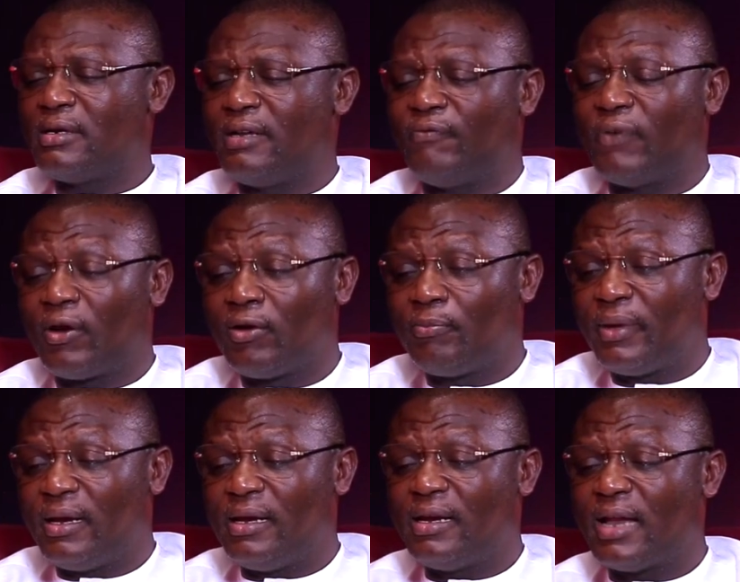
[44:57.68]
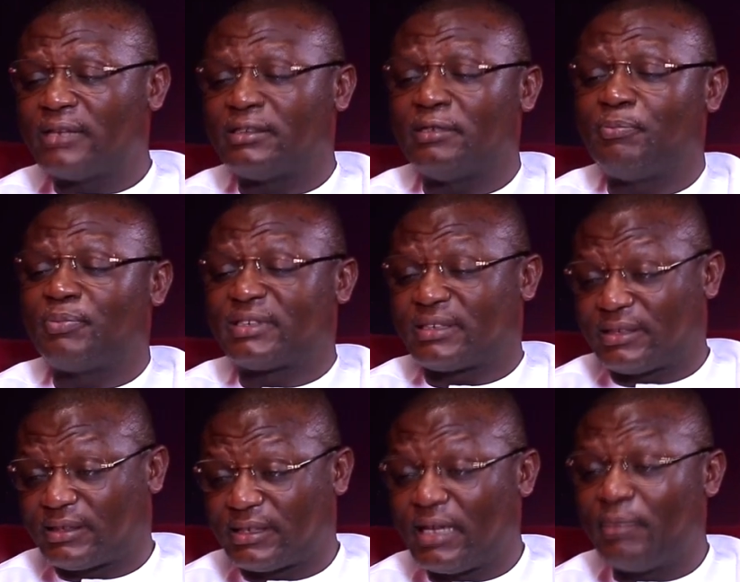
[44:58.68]
develop a leadership
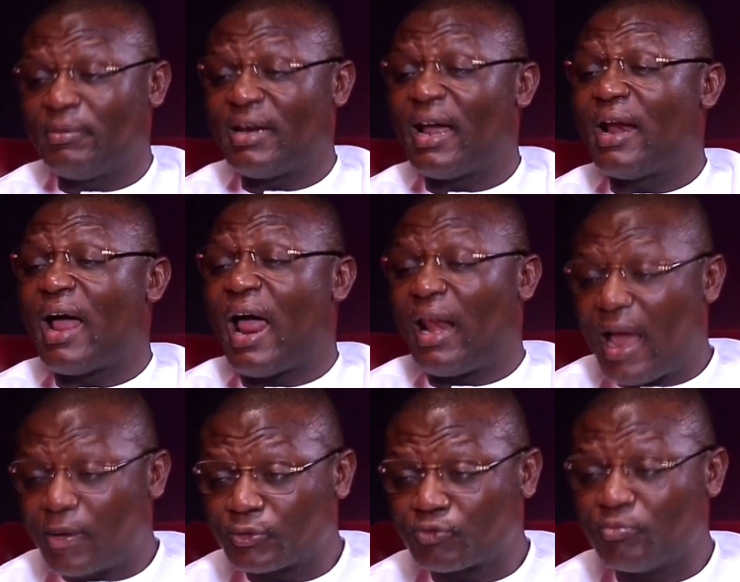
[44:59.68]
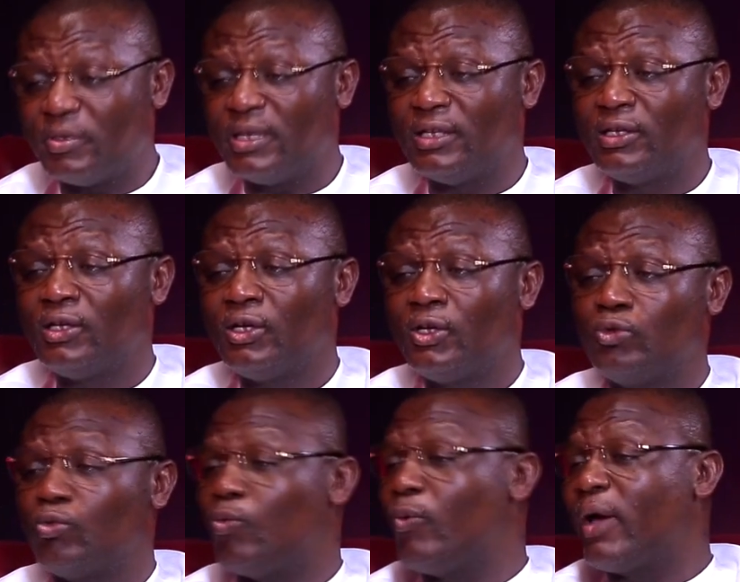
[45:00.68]
system that allows me
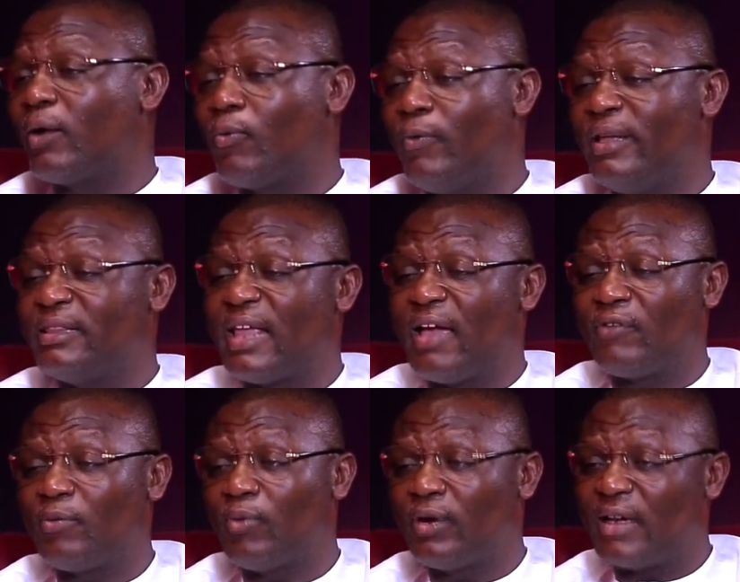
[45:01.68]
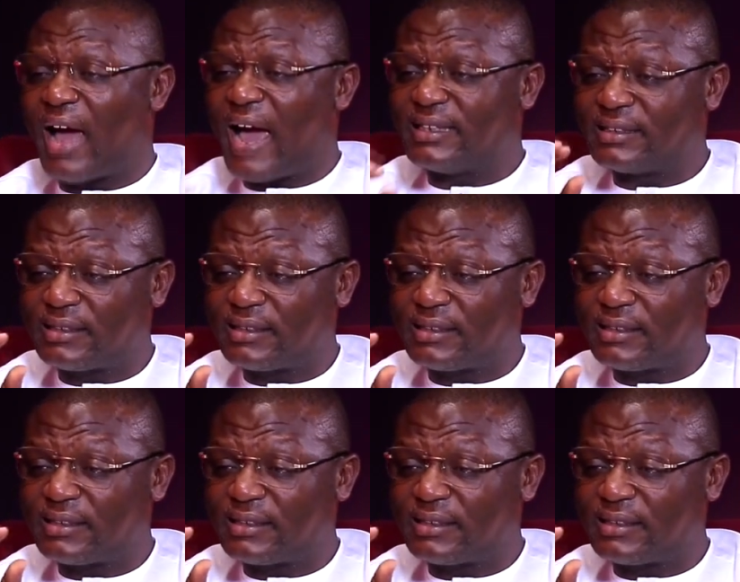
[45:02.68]
to work with everybody. I